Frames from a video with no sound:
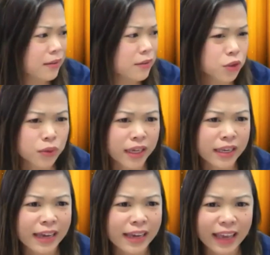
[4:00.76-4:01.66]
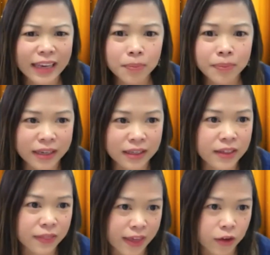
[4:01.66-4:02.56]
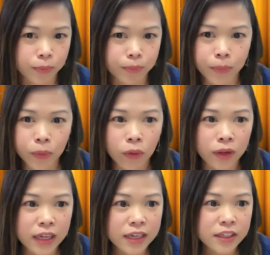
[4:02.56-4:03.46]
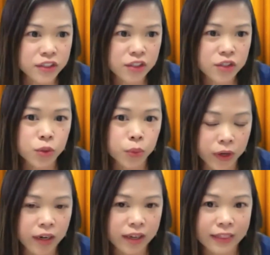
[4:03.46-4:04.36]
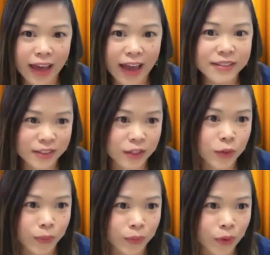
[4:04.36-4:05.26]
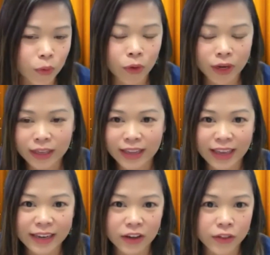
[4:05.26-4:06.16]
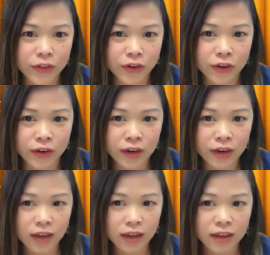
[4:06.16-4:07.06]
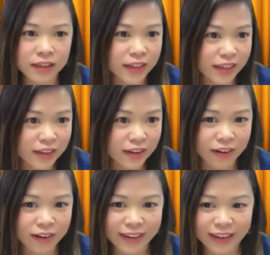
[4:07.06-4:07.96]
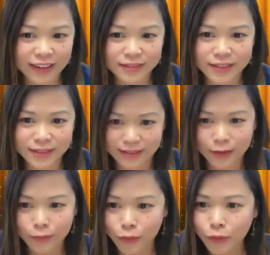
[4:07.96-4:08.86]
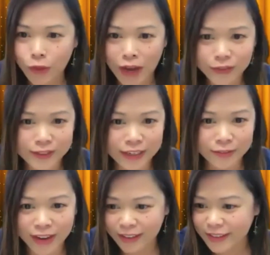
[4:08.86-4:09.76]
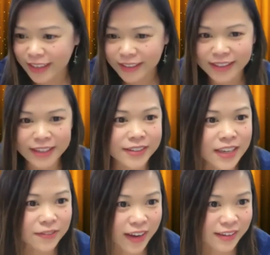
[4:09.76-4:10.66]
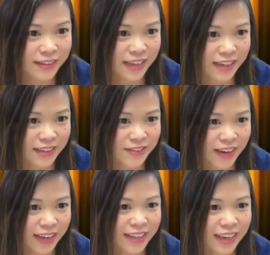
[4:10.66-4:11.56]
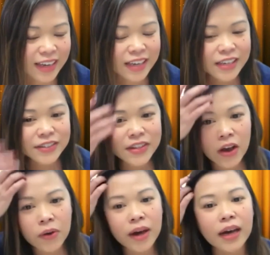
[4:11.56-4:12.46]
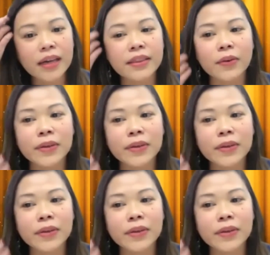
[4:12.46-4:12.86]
student, like anybody that they could pull just to work in the ICU or in any other in the ER, like just if you know how to take vital signs, here, take vital signs, right? So they